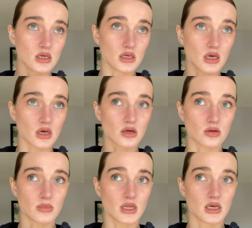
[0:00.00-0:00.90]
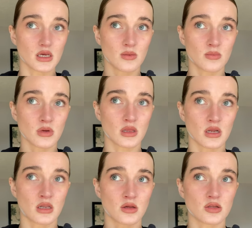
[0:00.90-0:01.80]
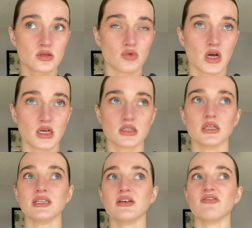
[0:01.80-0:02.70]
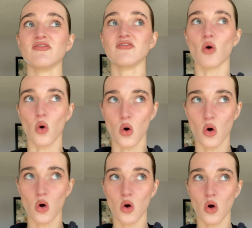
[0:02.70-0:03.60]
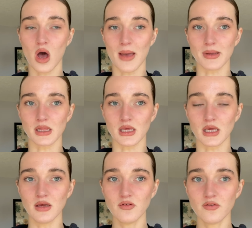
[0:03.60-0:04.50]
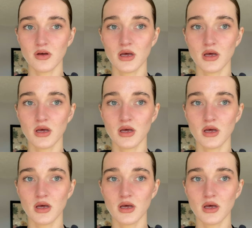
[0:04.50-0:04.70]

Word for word: yeah, I gotta meet him and then this rehearsal is at four, I believe.